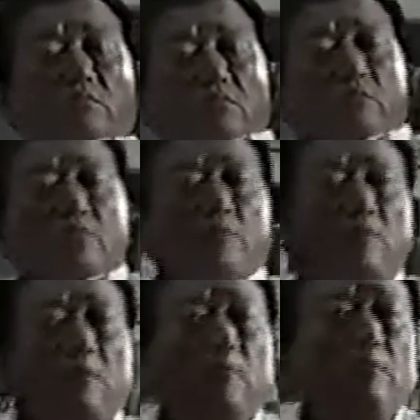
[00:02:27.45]
of the
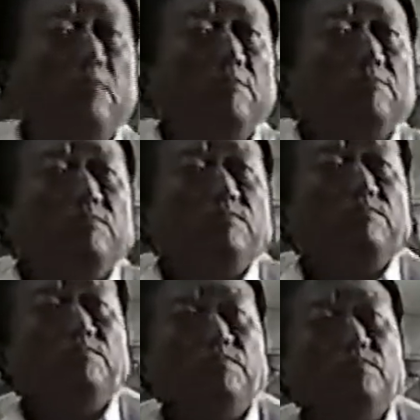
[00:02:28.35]
reports I gave it to you
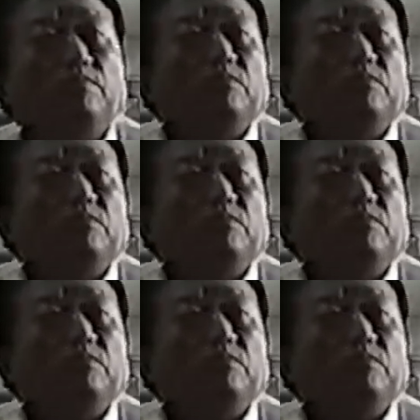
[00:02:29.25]
was